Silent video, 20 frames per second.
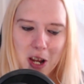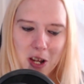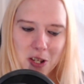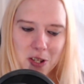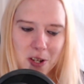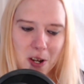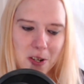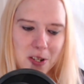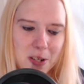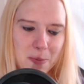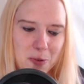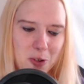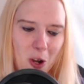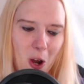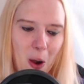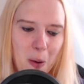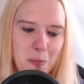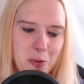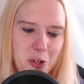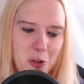So
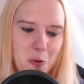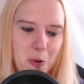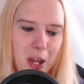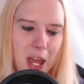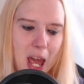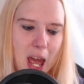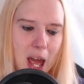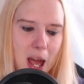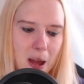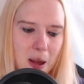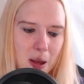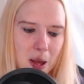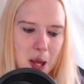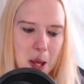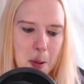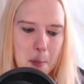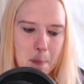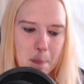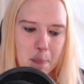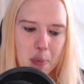sometimes you'll get
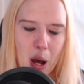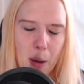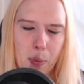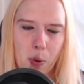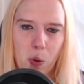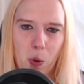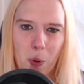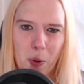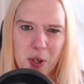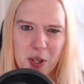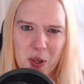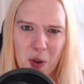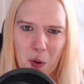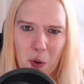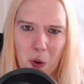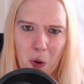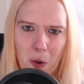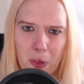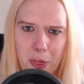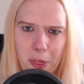bubbles,
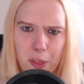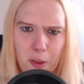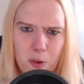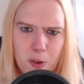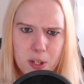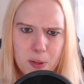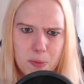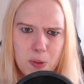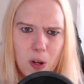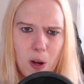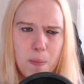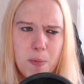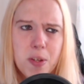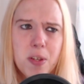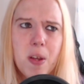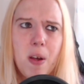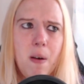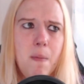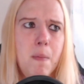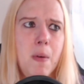or
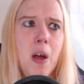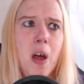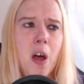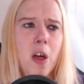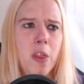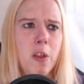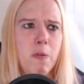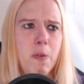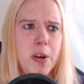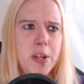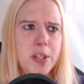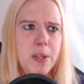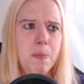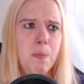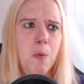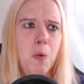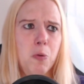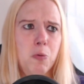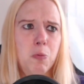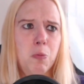sometimes the
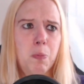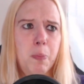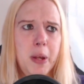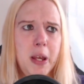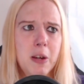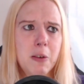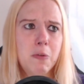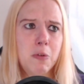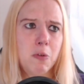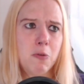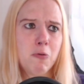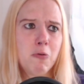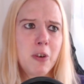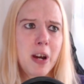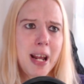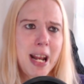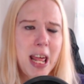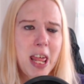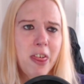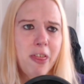resin will be
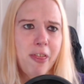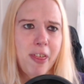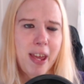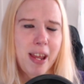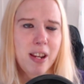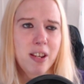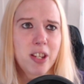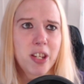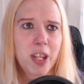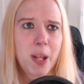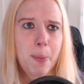really thin to the